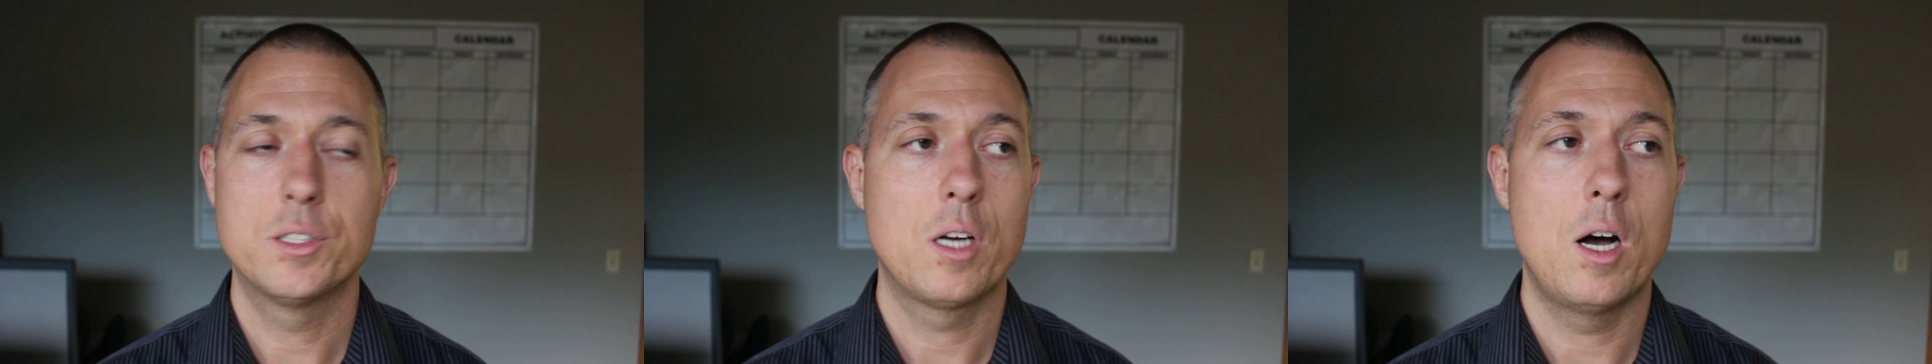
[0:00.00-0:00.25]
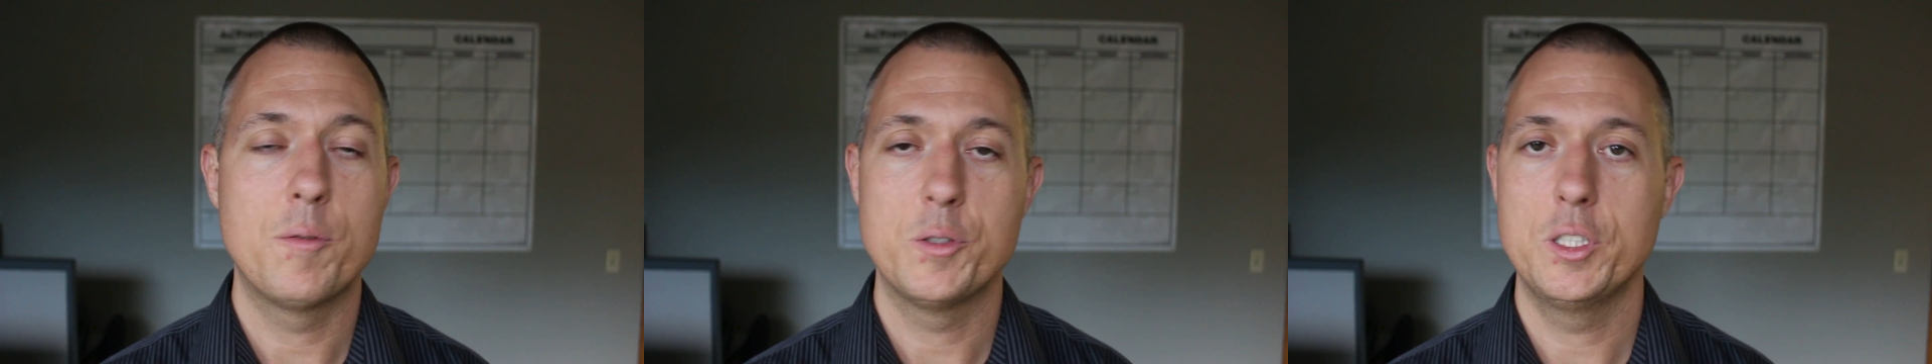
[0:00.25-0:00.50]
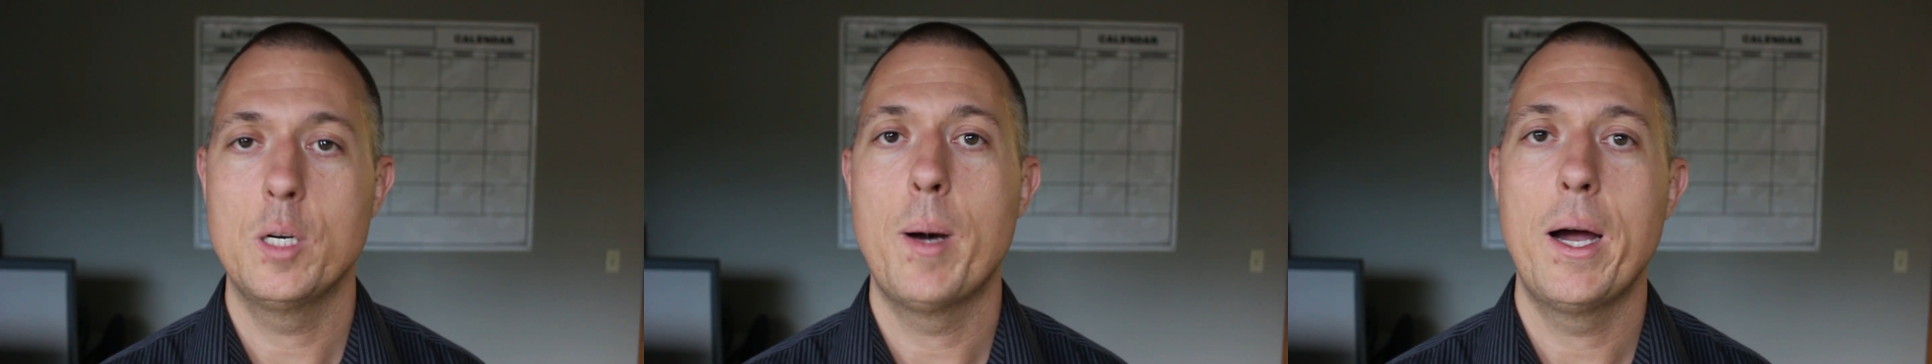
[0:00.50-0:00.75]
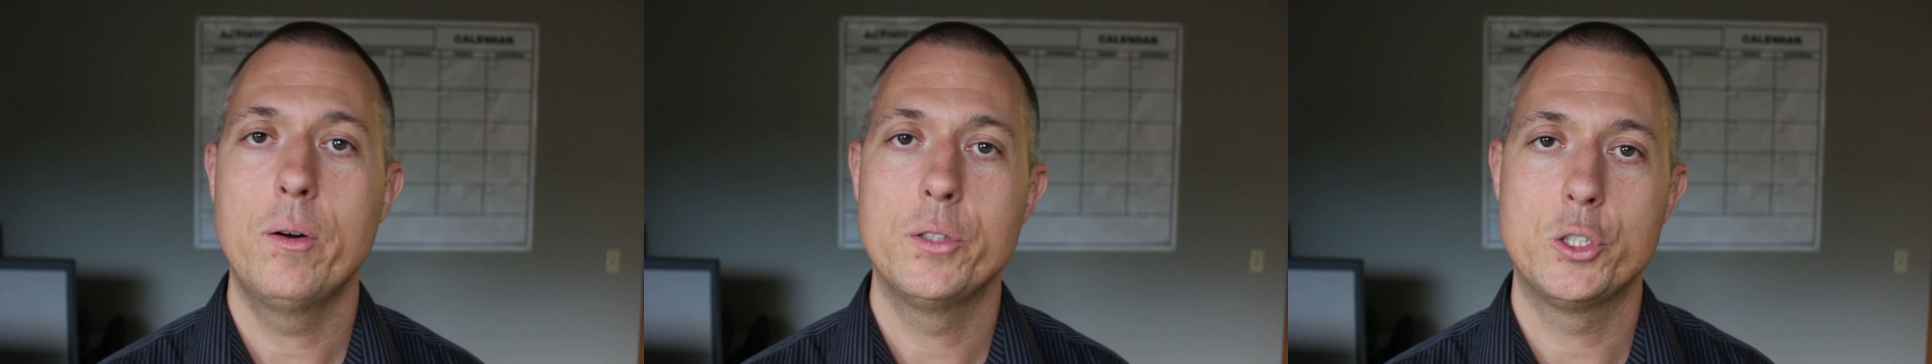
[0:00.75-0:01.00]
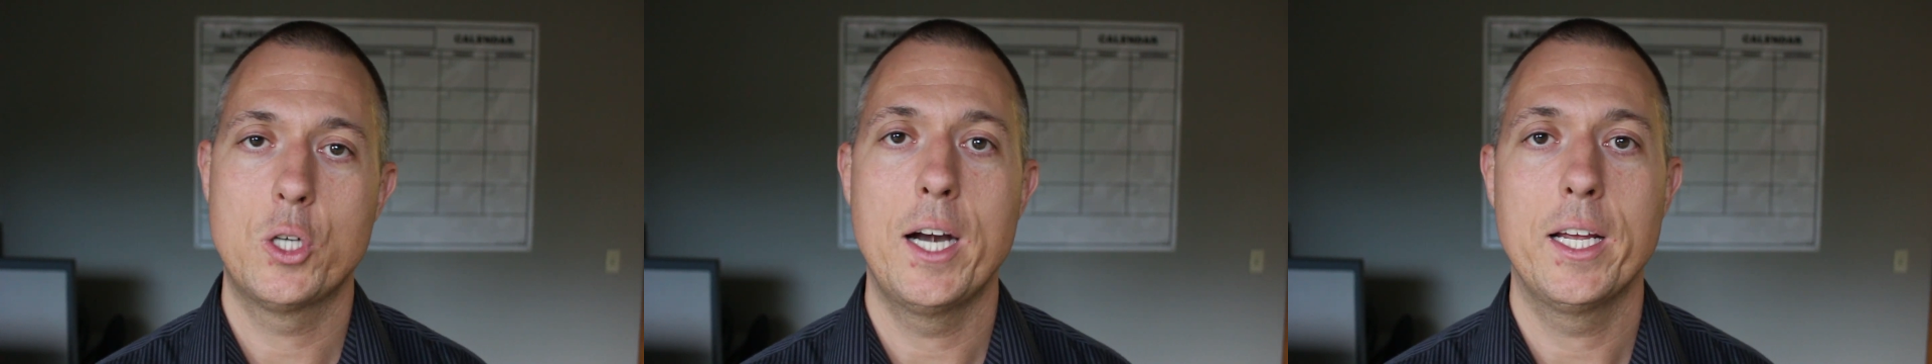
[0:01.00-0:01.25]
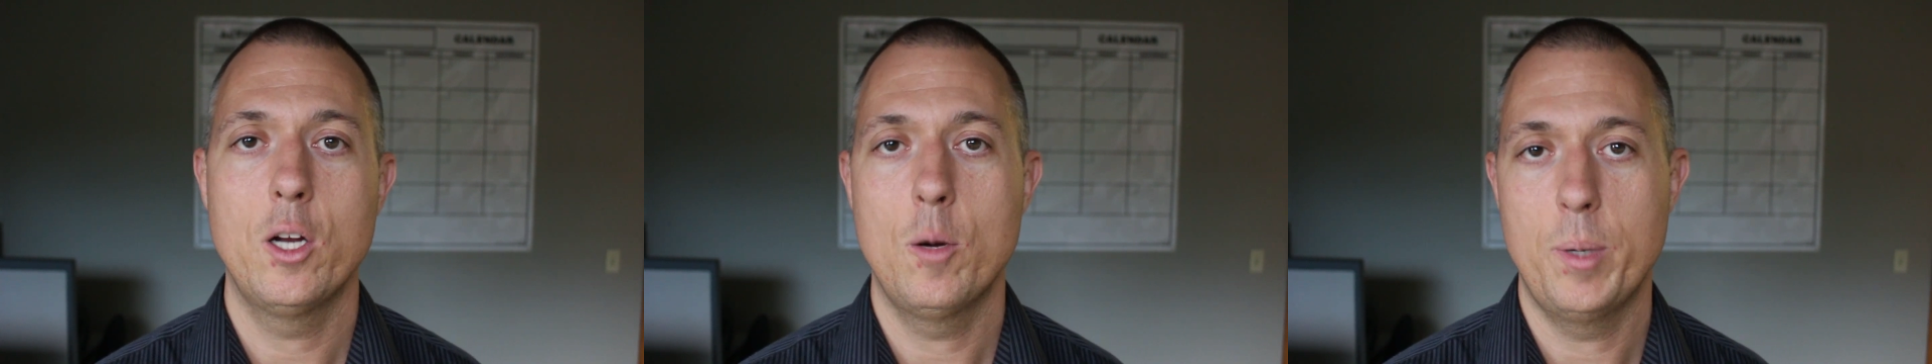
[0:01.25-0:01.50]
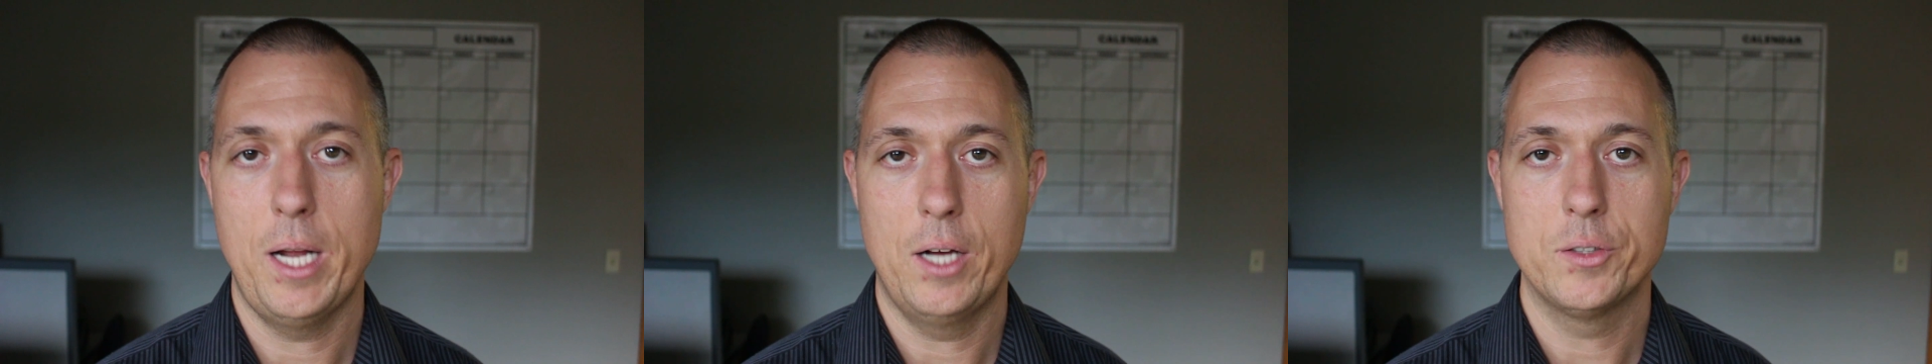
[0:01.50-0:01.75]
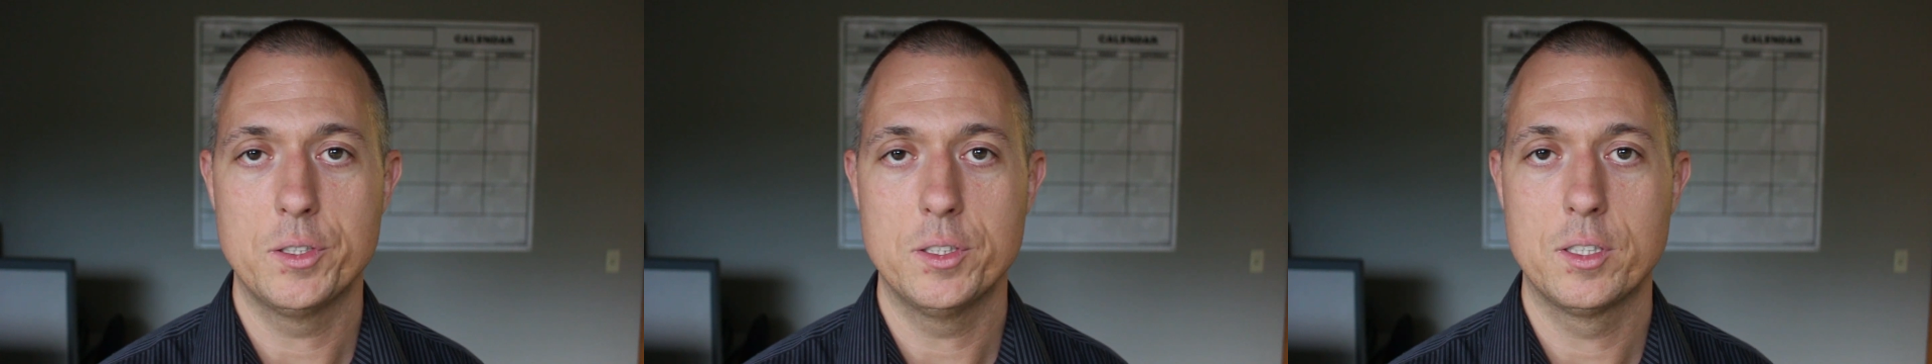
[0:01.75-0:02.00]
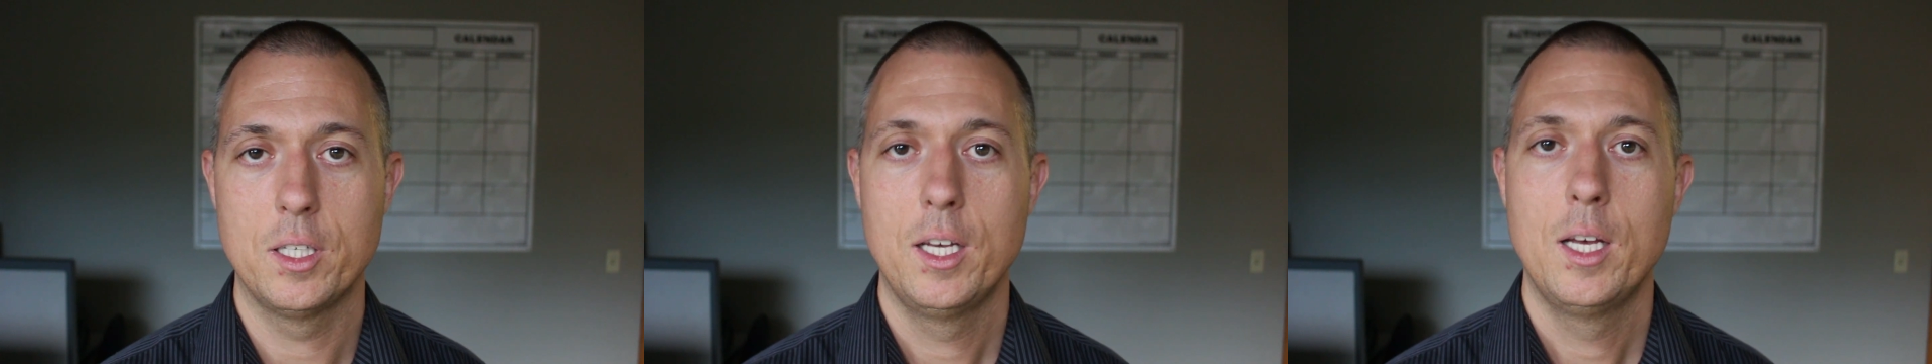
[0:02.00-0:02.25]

call for sale by owners to try to get open houses.